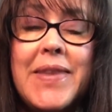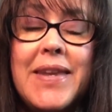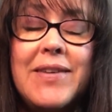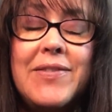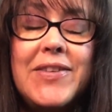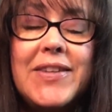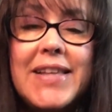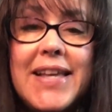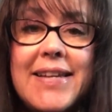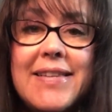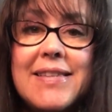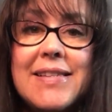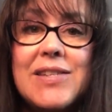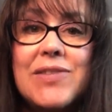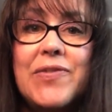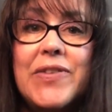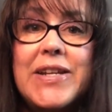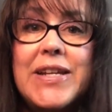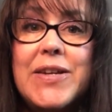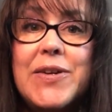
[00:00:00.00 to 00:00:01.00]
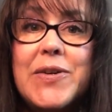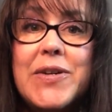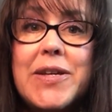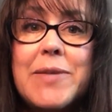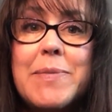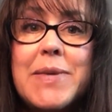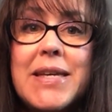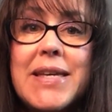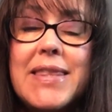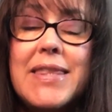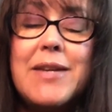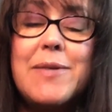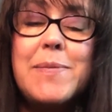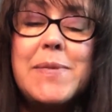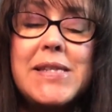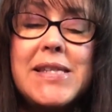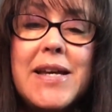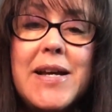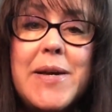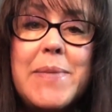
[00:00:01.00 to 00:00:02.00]
If you like this video, give me a
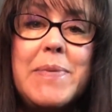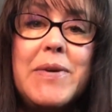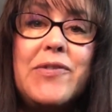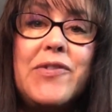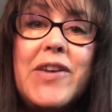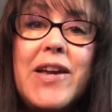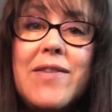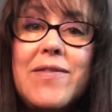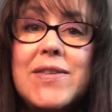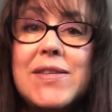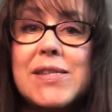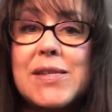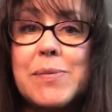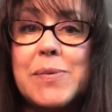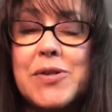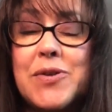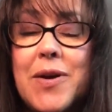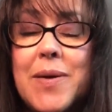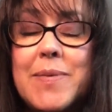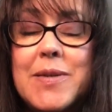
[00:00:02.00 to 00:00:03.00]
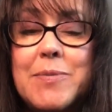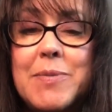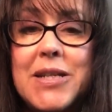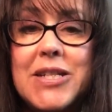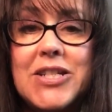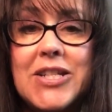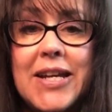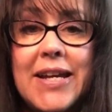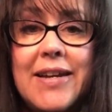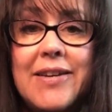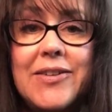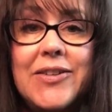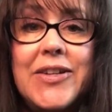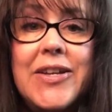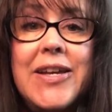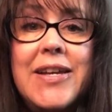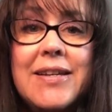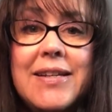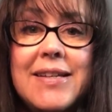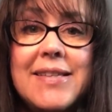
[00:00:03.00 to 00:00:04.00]
thumbs up. If you haven't subscribed to my channel,
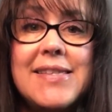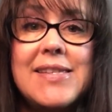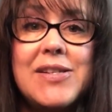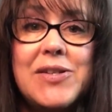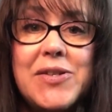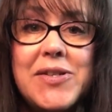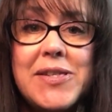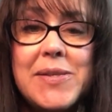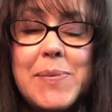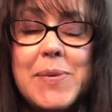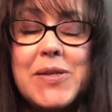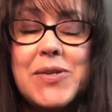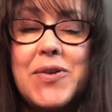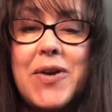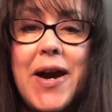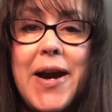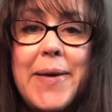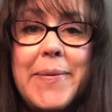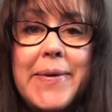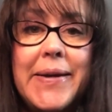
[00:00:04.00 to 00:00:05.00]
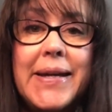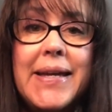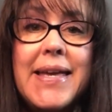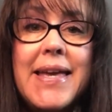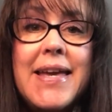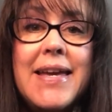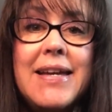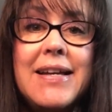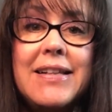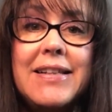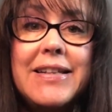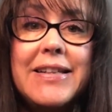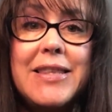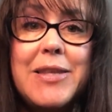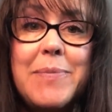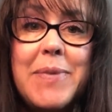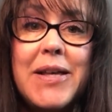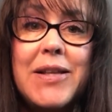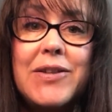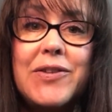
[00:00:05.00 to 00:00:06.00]
consider subscribing. Click the
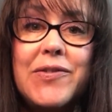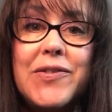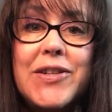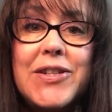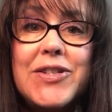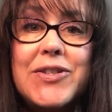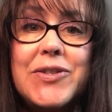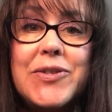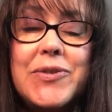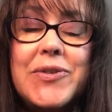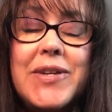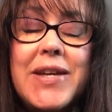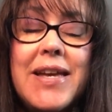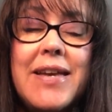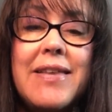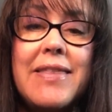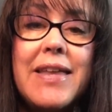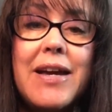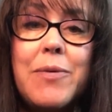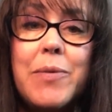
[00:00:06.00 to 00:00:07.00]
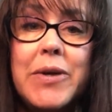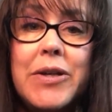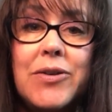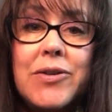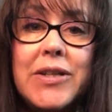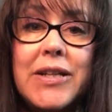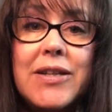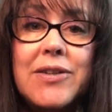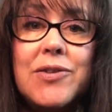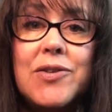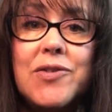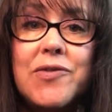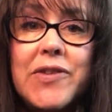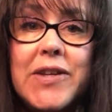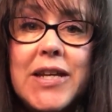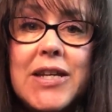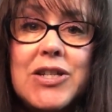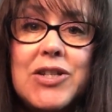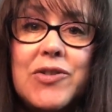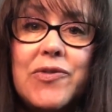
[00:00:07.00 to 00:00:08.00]
bell if you do. That way you'll get
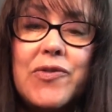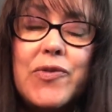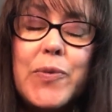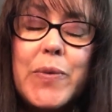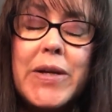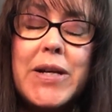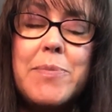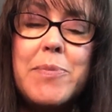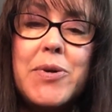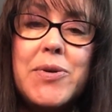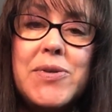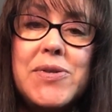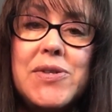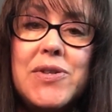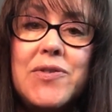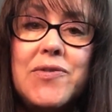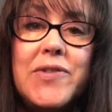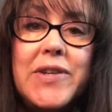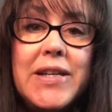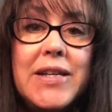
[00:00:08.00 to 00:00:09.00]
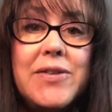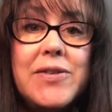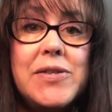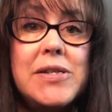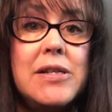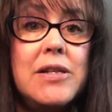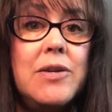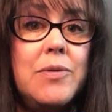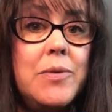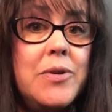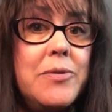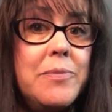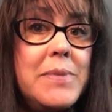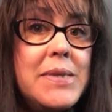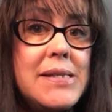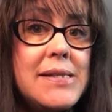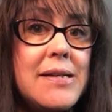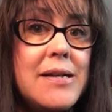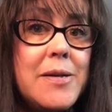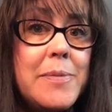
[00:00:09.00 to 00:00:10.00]
notification for when I post new videos and you won't
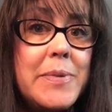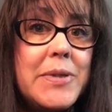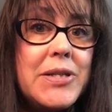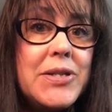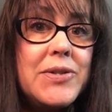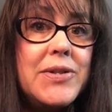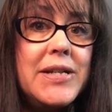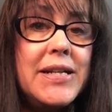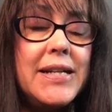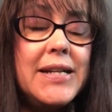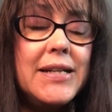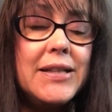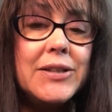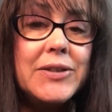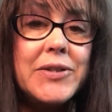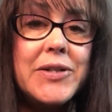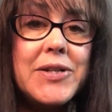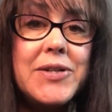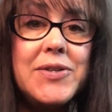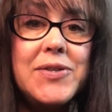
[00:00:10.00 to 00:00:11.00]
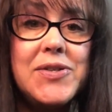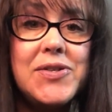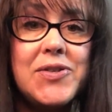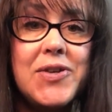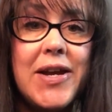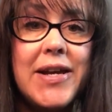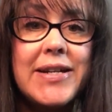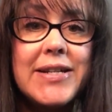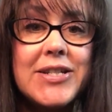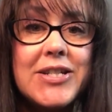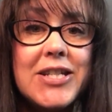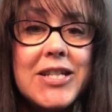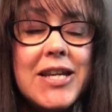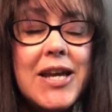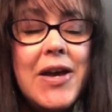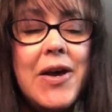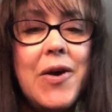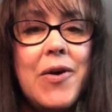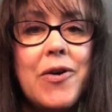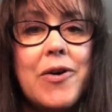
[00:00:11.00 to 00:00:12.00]
miss an opportunity to learn a new strategy
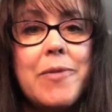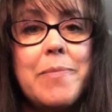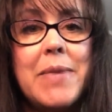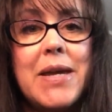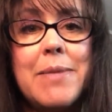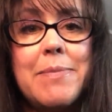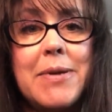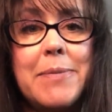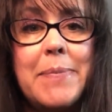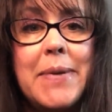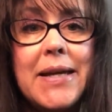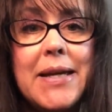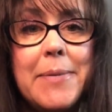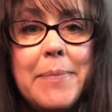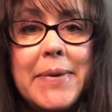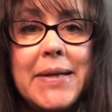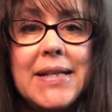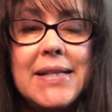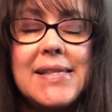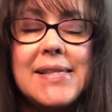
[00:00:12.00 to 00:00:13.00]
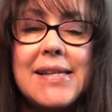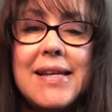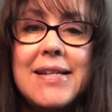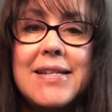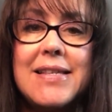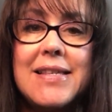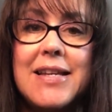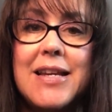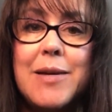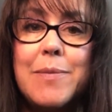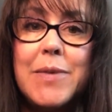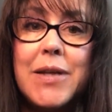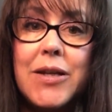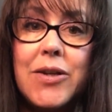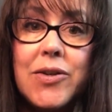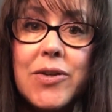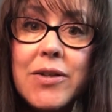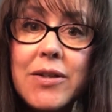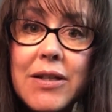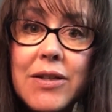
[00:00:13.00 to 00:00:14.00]
or maybe pick up an insight to the game that
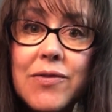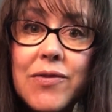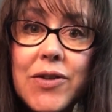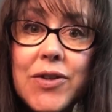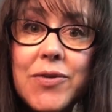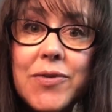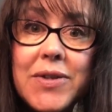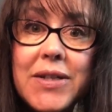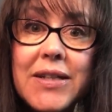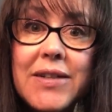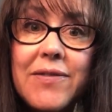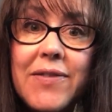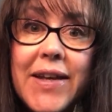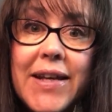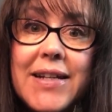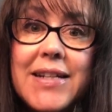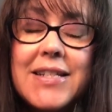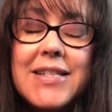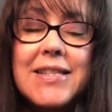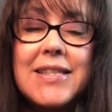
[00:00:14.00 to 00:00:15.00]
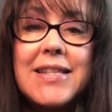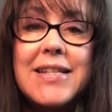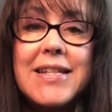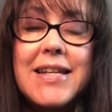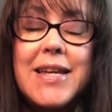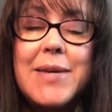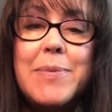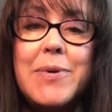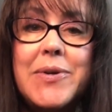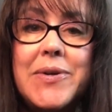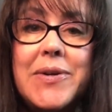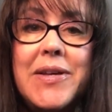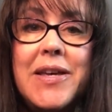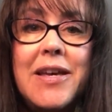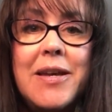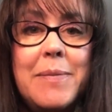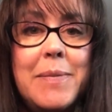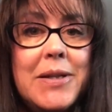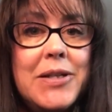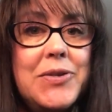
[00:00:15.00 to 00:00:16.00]
could give you an advantage at the table
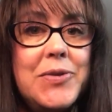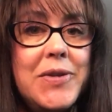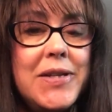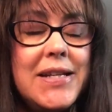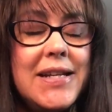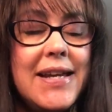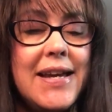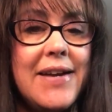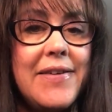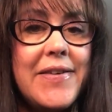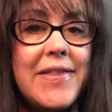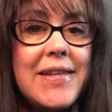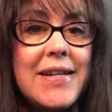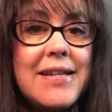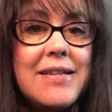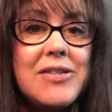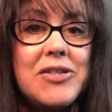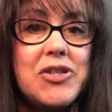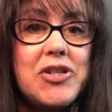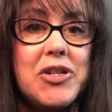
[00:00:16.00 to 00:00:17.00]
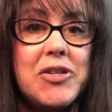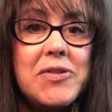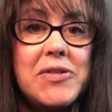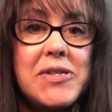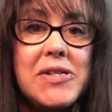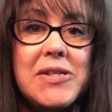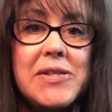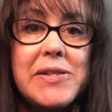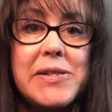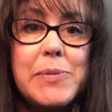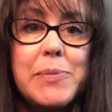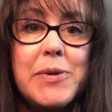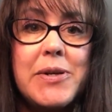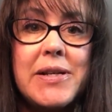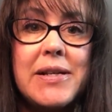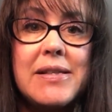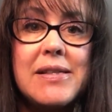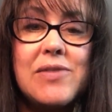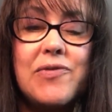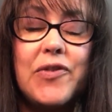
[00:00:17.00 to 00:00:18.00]
between now and the next Charleston
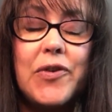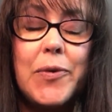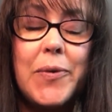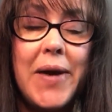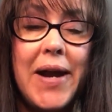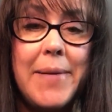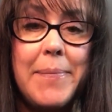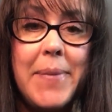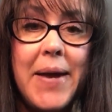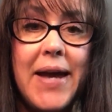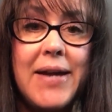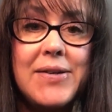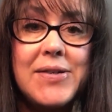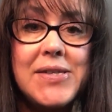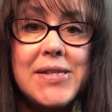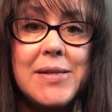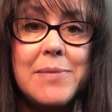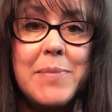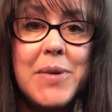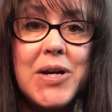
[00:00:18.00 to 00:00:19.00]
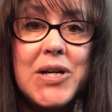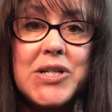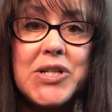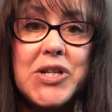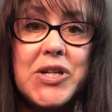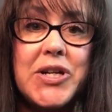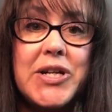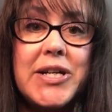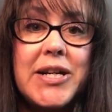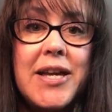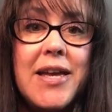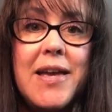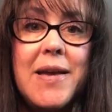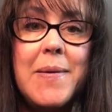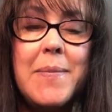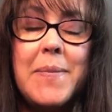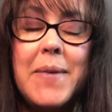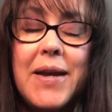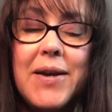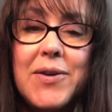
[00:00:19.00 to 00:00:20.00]
Sprints for Wright-Patterson Mahjong.
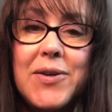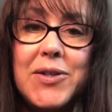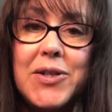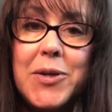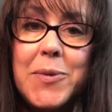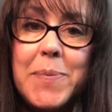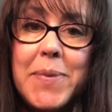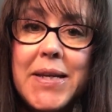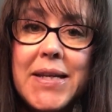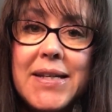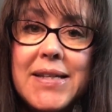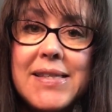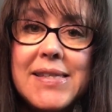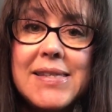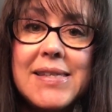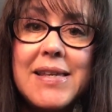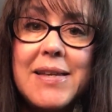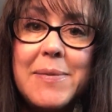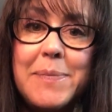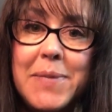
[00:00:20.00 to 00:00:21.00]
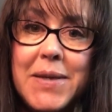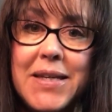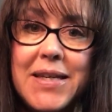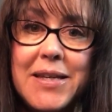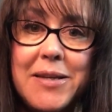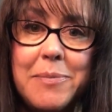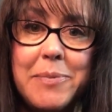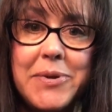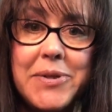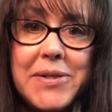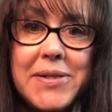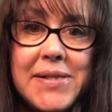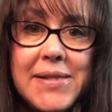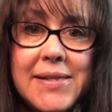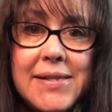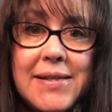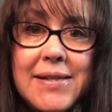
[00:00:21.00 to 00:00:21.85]
May all your picks be keepers.